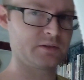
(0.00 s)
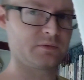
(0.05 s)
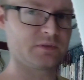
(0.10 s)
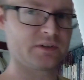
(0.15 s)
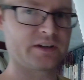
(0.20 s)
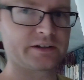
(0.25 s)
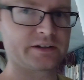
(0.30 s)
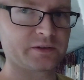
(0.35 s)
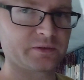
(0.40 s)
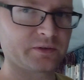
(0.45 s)
of
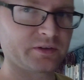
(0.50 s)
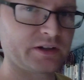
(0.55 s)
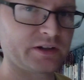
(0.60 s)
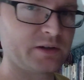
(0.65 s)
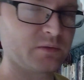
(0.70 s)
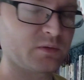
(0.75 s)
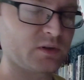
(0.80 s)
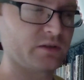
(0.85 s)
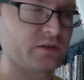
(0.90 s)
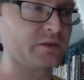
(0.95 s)
letters
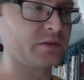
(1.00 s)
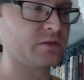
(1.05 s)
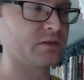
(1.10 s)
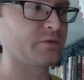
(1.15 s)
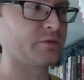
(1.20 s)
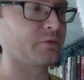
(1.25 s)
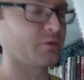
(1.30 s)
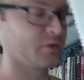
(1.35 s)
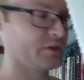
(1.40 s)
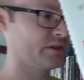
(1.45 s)
he wrote to
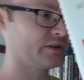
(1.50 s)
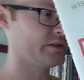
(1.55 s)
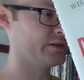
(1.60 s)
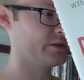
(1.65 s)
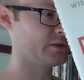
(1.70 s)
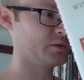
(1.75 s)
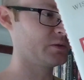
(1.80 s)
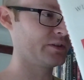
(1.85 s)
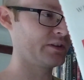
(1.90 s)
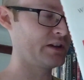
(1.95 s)
a friend
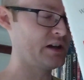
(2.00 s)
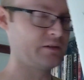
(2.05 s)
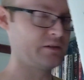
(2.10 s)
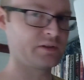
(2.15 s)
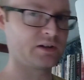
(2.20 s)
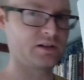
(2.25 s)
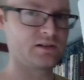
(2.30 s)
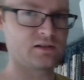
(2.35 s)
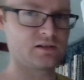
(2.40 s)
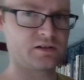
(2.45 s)
who was
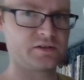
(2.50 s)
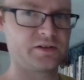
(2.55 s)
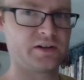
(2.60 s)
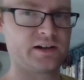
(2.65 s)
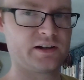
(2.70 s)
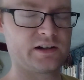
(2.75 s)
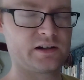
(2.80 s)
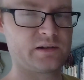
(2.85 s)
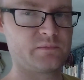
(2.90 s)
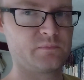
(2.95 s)
having a hard
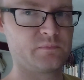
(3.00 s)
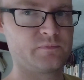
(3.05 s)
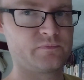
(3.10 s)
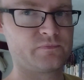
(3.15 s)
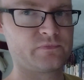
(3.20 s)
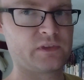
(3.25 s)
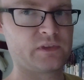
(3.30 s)
time,